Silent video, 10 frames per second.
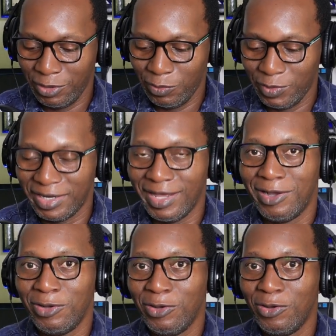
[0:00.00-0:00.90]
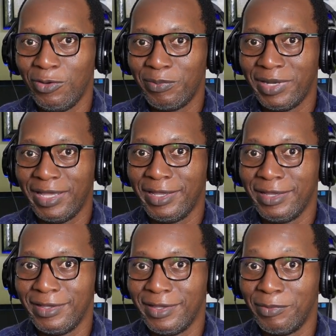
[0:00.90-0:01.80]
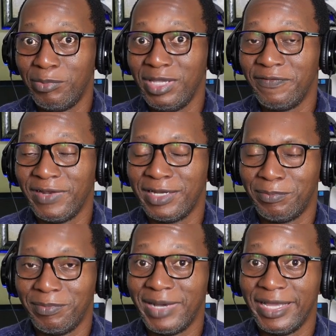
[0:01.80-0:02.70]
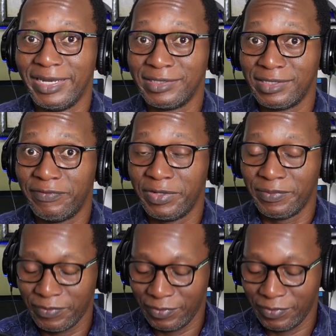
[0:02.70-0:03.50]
we're now playing a B flat minor 7.